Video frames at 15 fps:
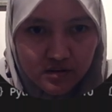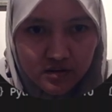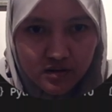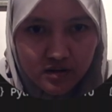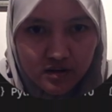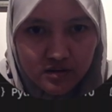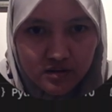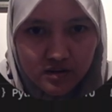
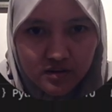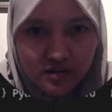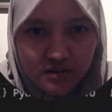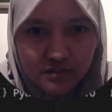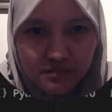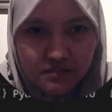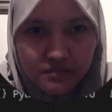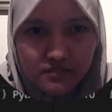and then yep,
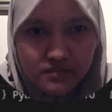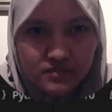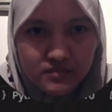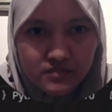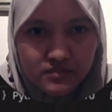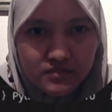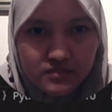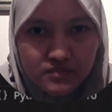
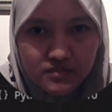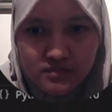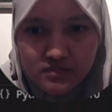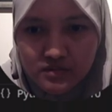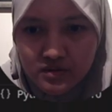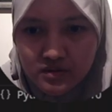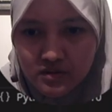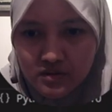
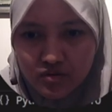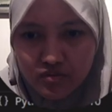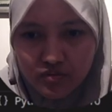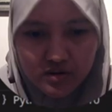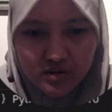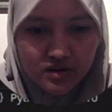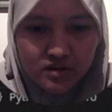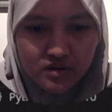I
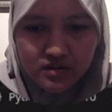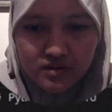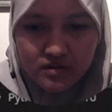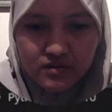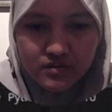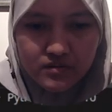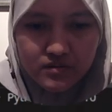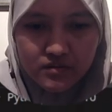wanna clear
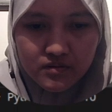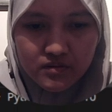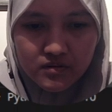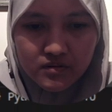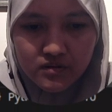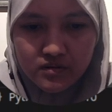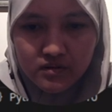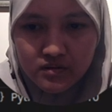
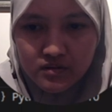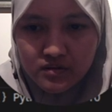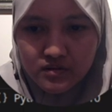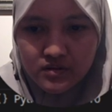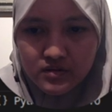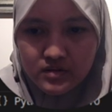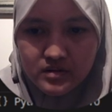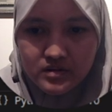
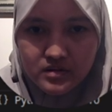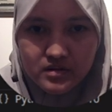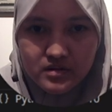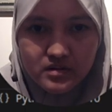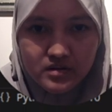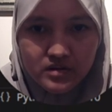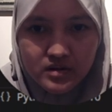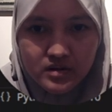here,
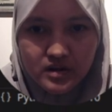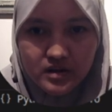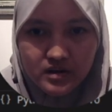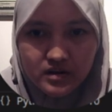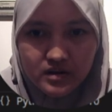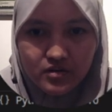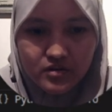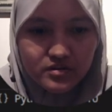and then
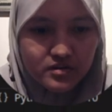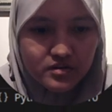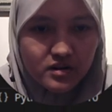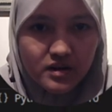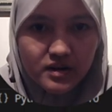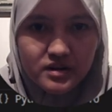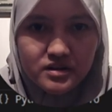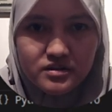Control
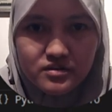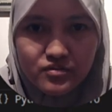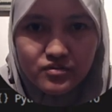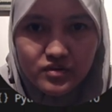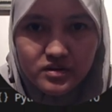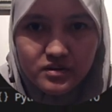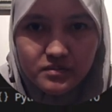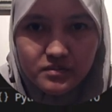S. Wait
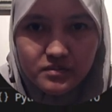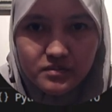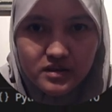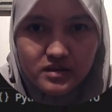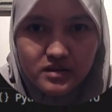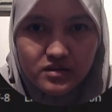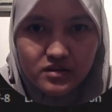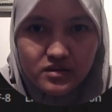a minute,
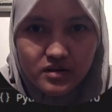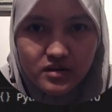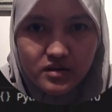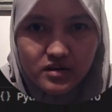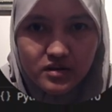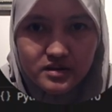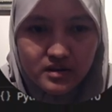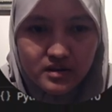Control
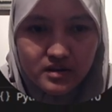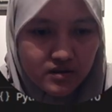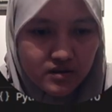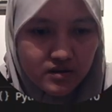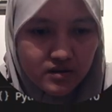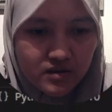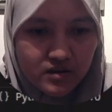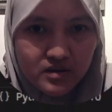S, yeah,
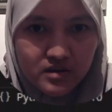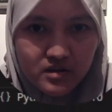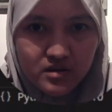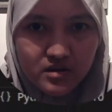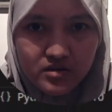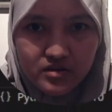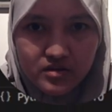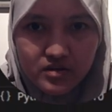Control